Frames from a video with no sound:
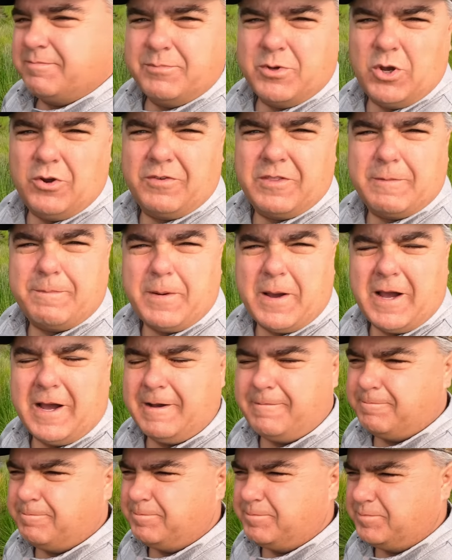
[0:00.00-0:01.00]
move the
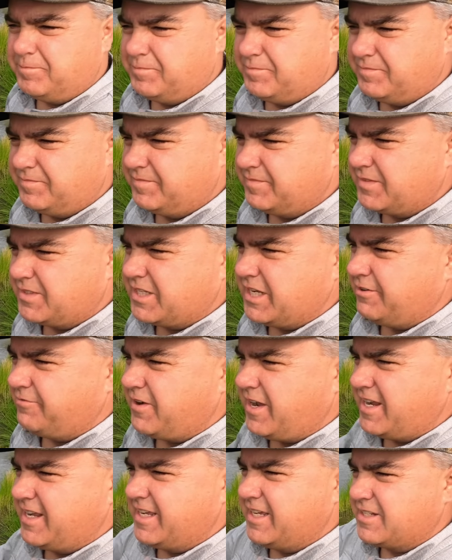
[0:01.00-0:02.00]
pump, see if
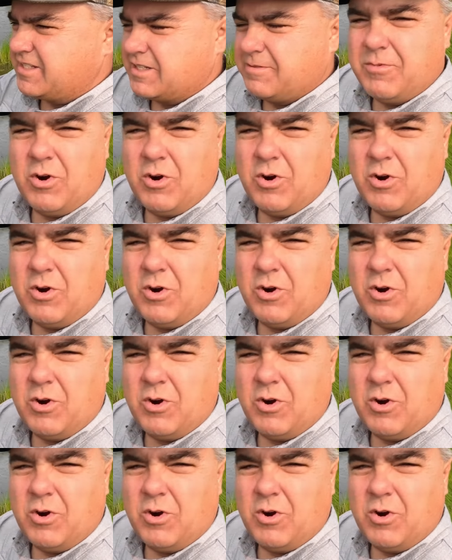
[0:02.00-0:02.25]
I can get some